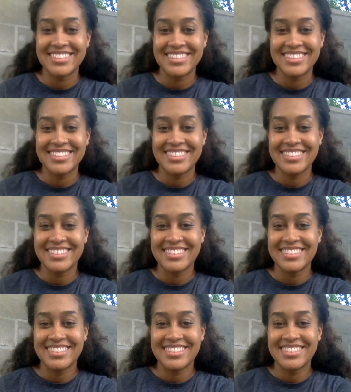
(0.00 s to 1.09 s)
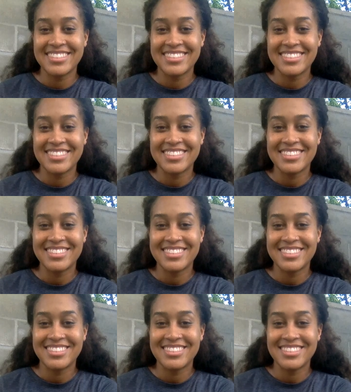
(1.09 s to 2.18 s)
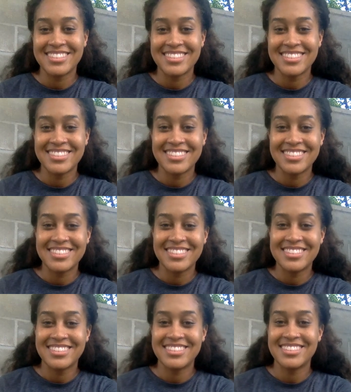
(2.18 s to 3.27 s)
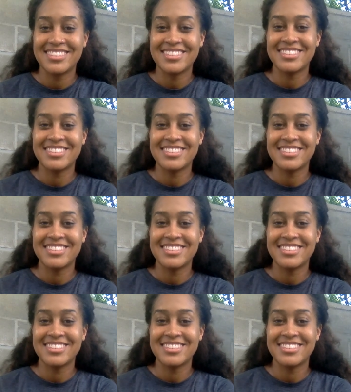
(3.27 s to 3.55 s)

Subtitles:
No one is speaking in this clip.